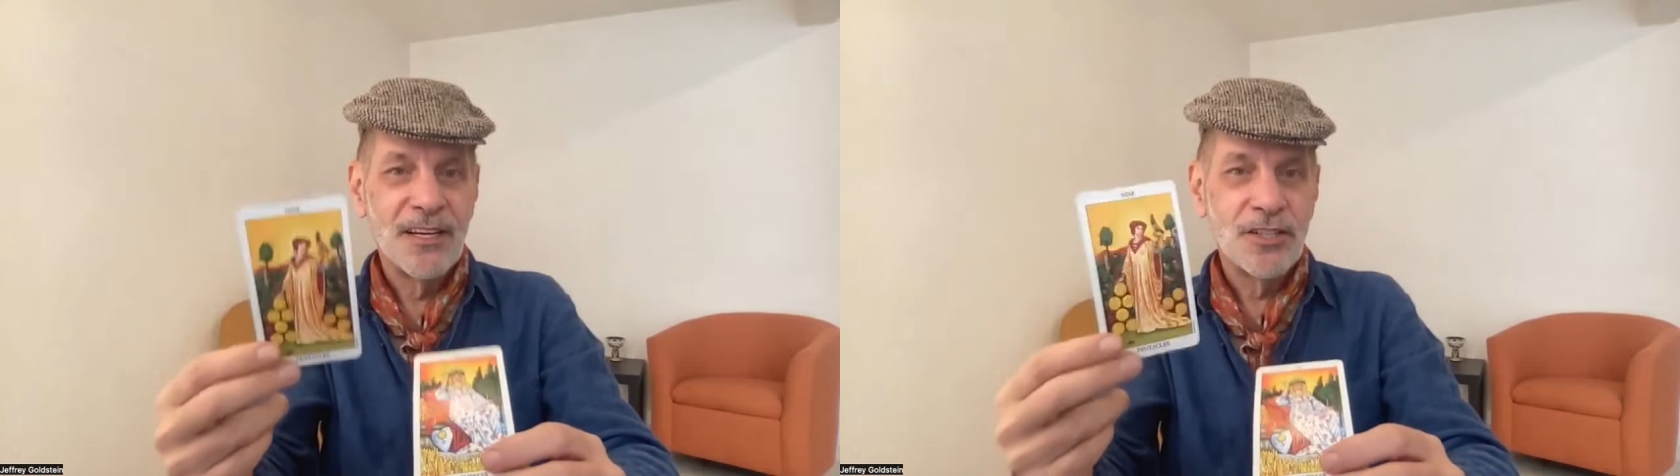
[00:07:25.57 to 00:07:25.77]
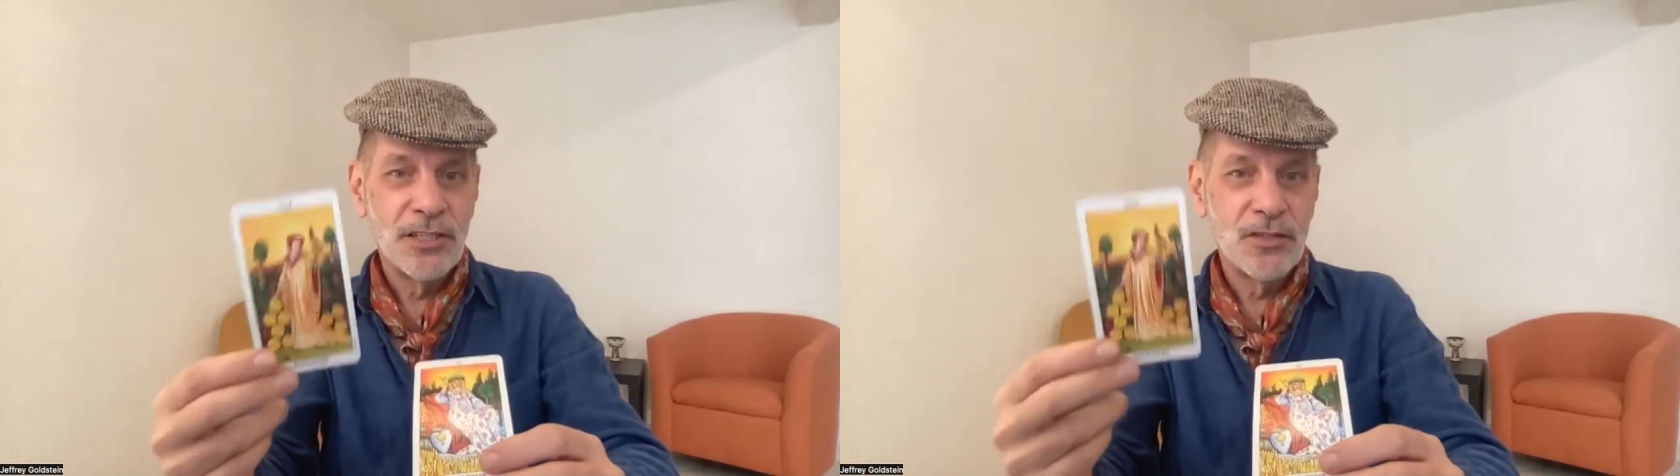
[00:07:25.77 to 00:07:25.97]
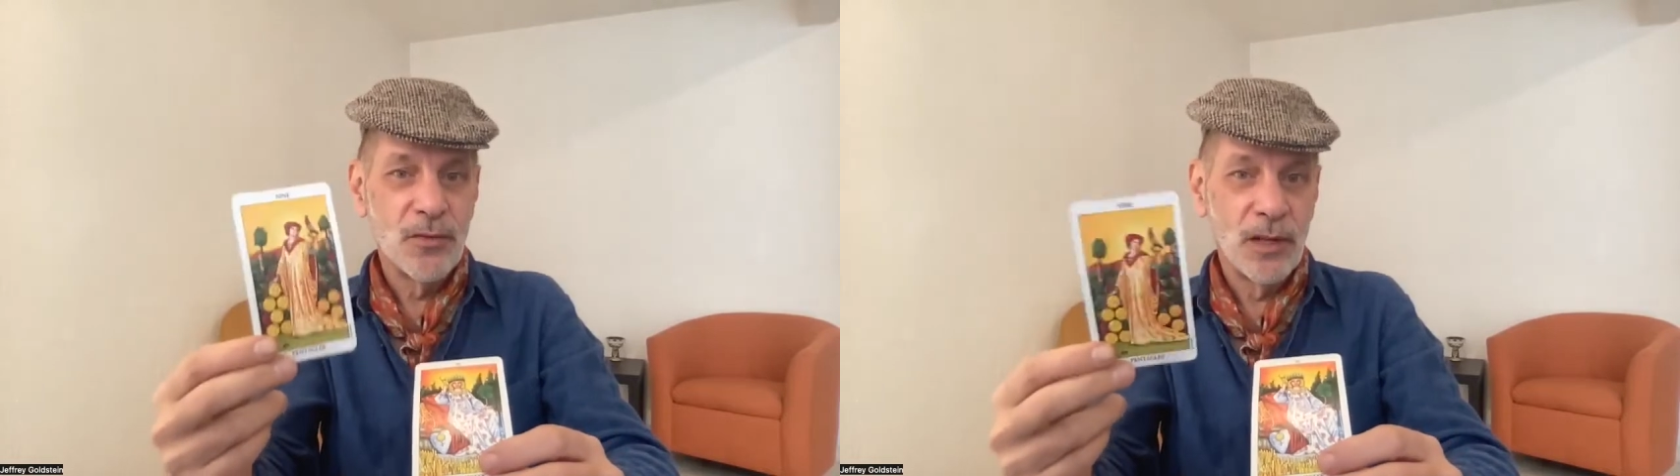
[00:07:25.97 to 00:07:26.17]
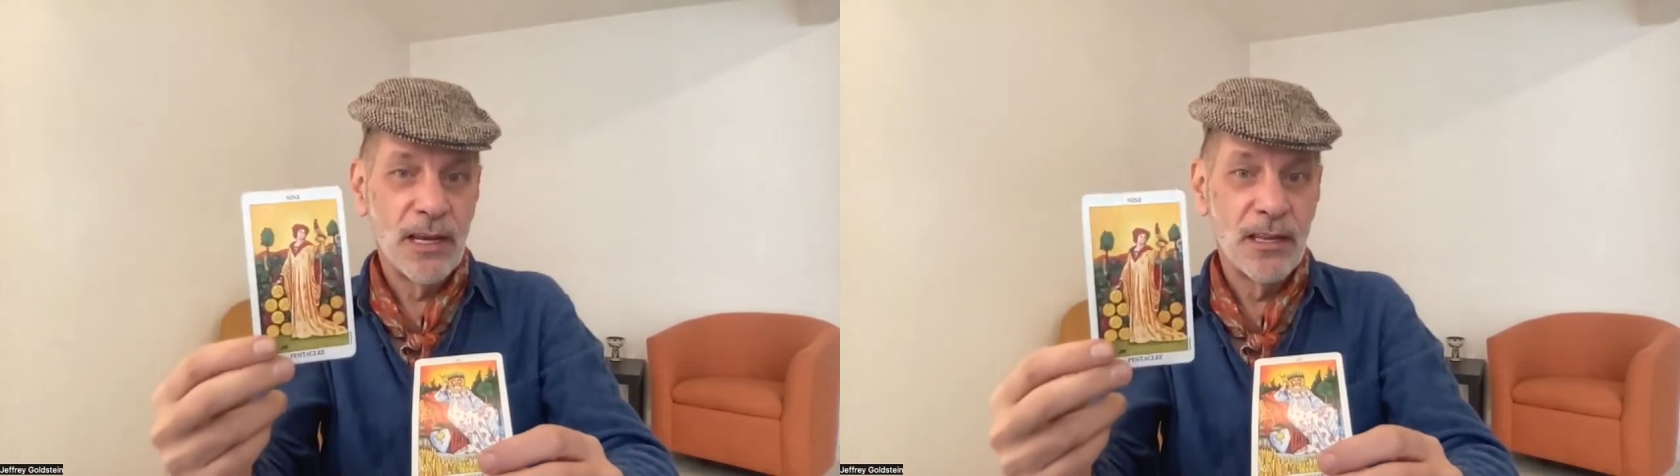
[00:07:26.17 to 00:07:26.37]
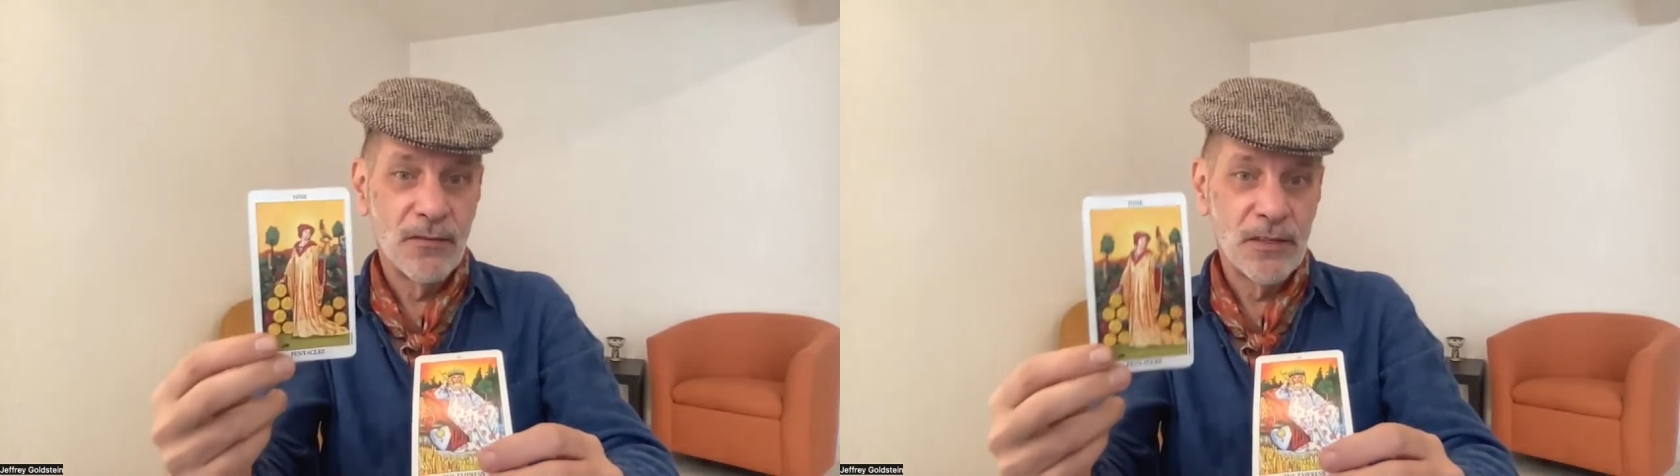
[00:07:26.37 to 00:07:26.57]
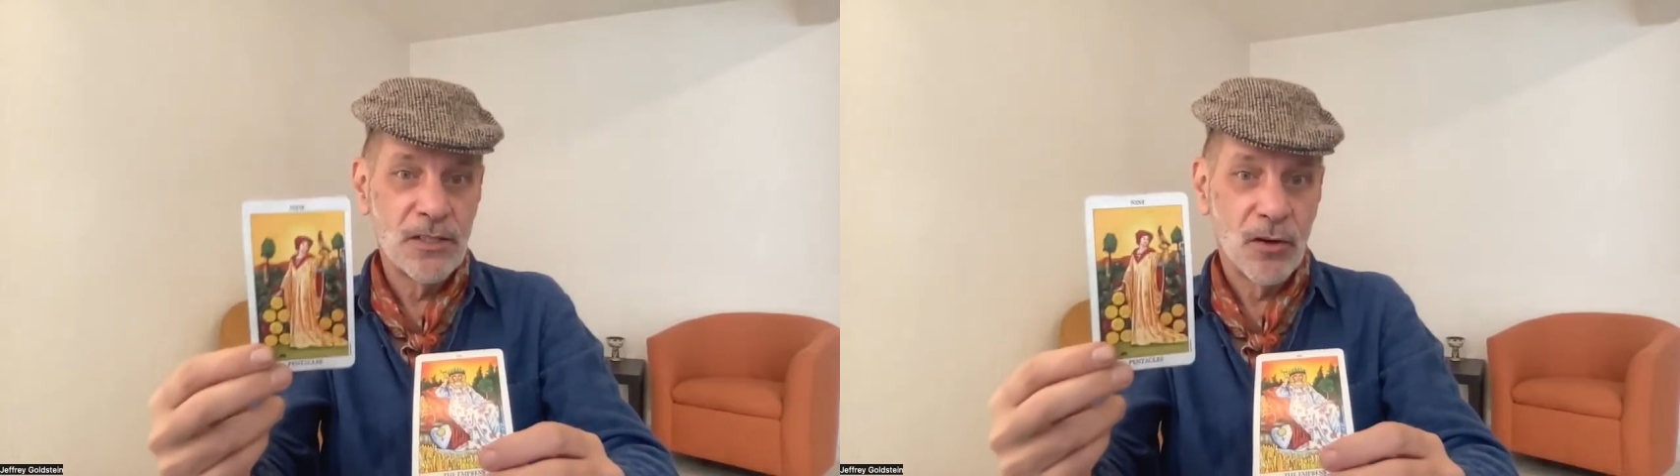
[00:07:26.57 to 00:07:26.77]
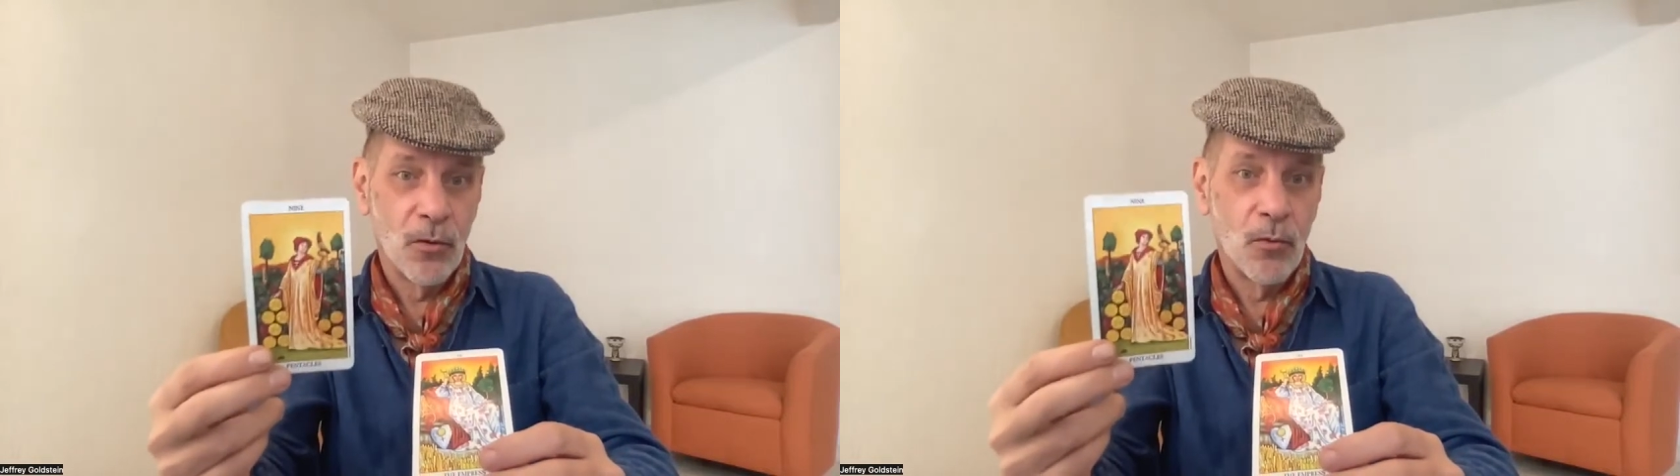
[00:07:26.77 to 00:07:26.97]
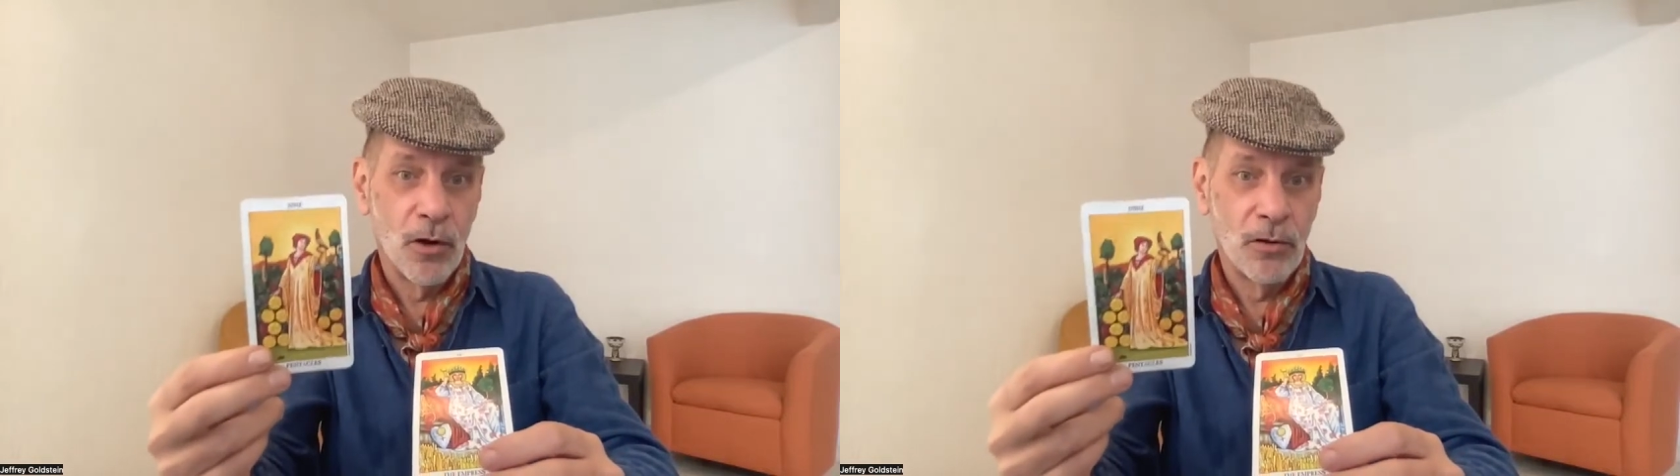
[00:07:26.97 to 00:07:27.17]
She's really in the
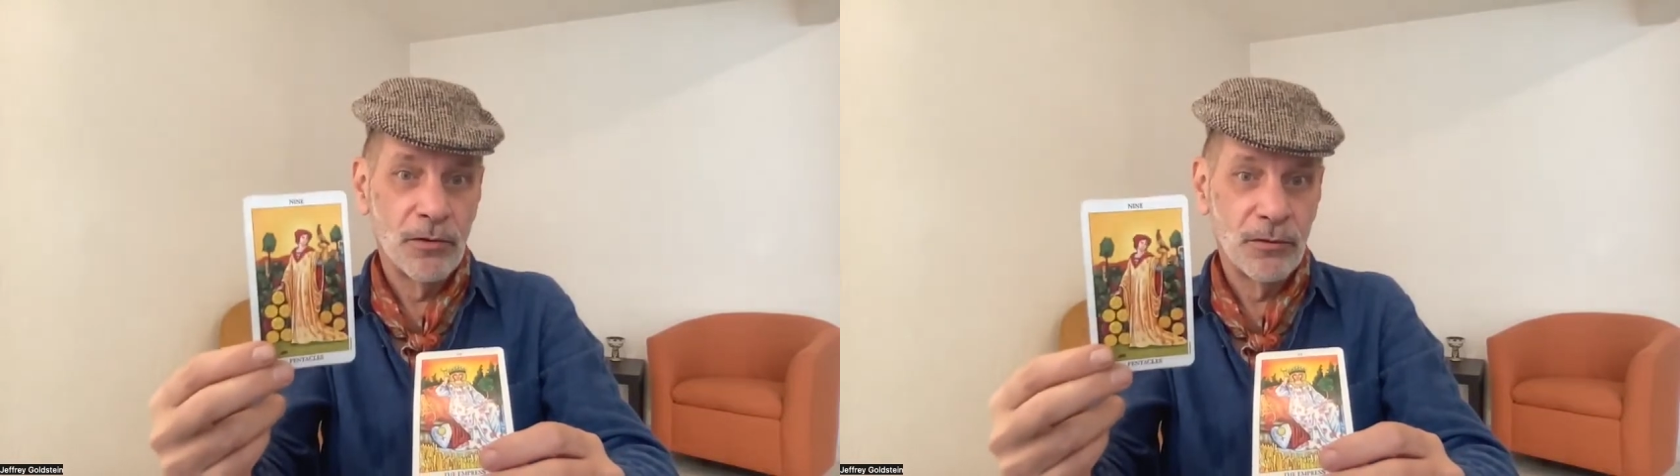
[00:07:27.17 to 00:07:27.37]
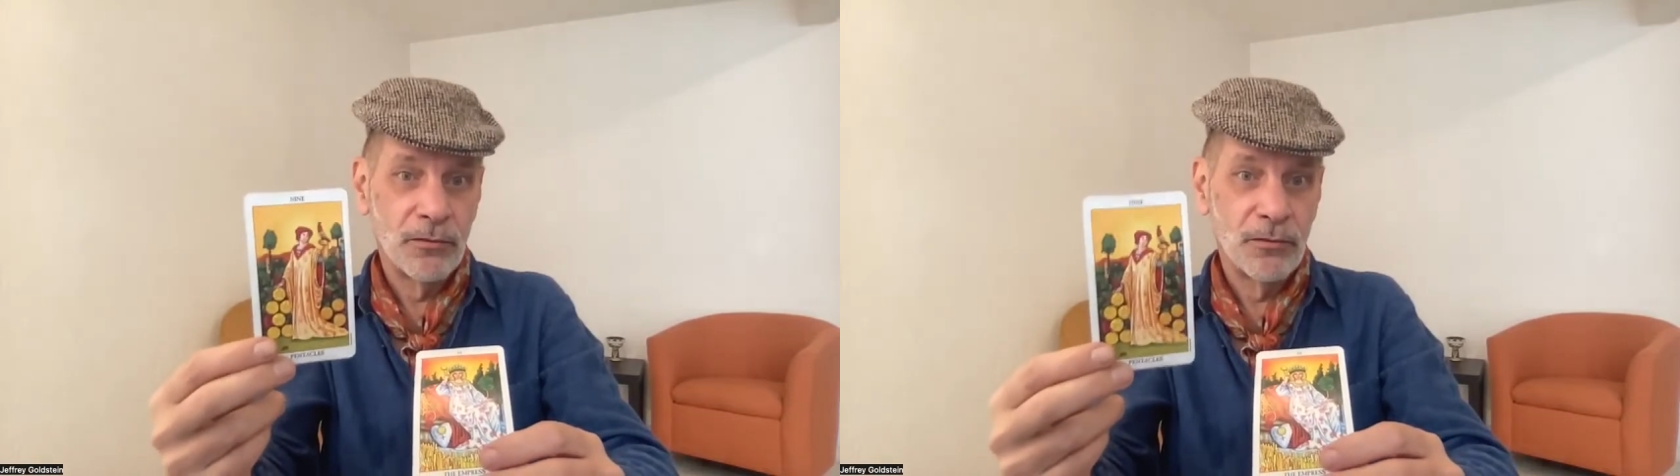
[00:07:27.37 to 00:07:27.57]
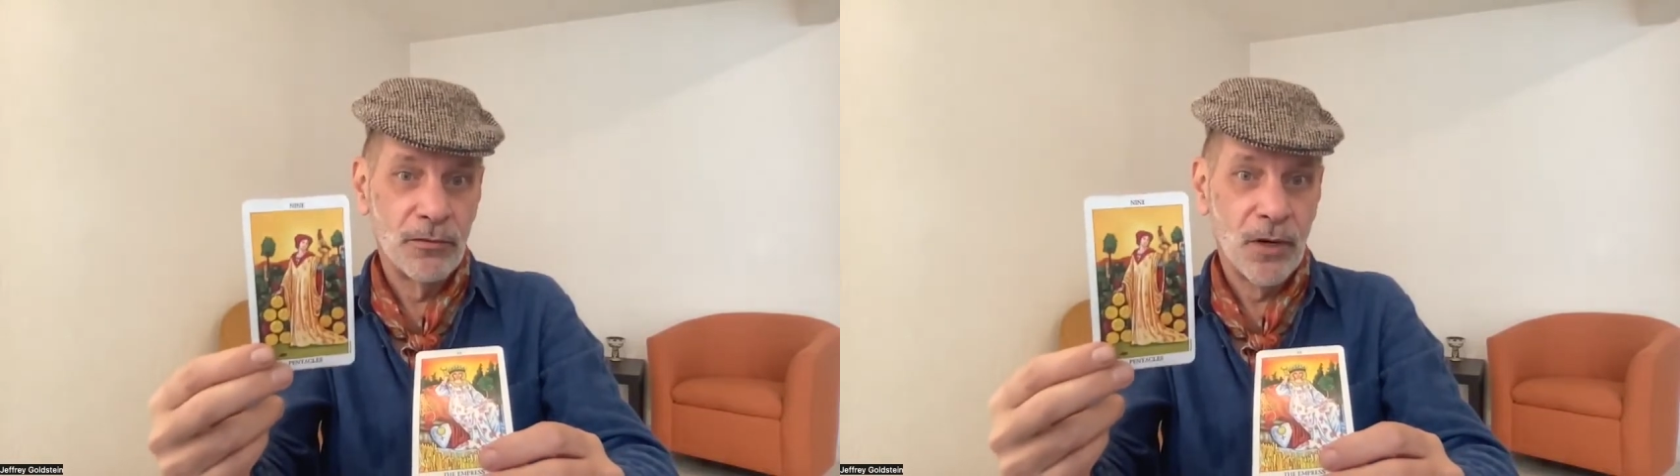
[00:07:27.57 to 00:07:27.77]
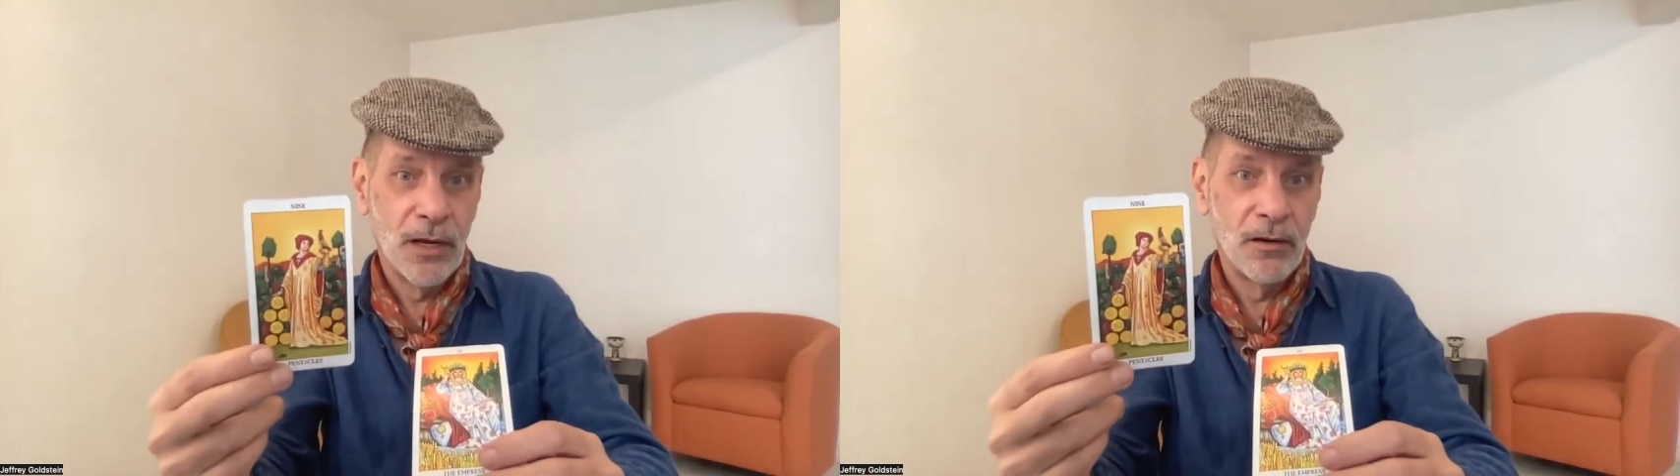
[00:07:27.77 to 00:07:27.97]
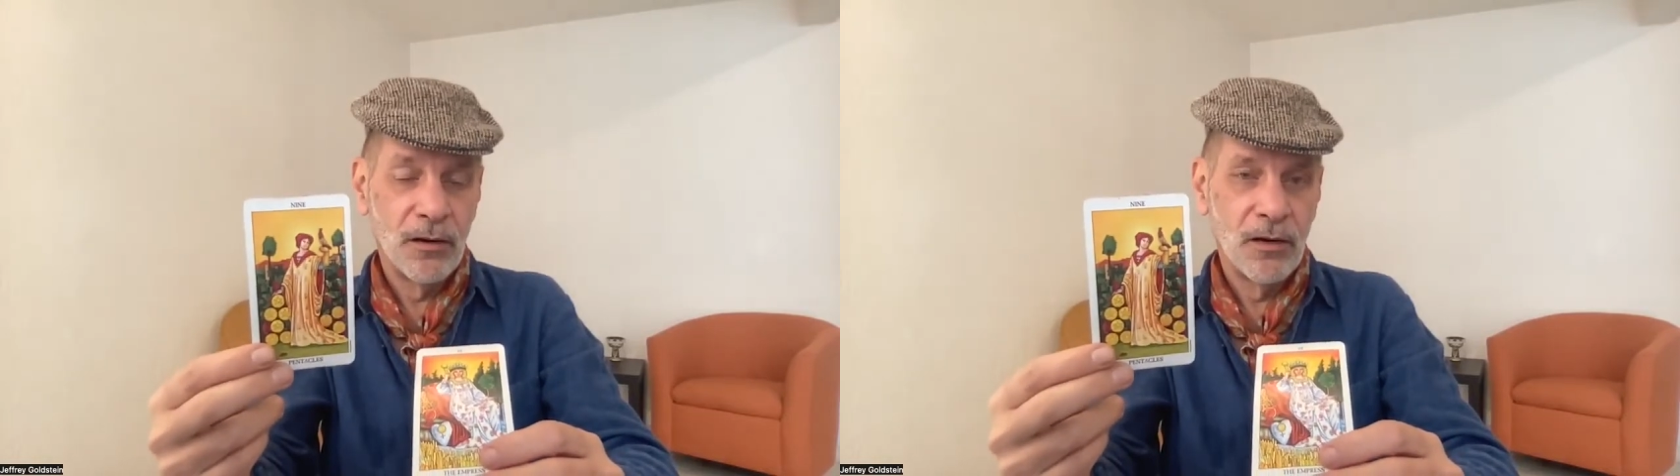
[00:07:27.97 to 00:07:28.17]
physical world, right?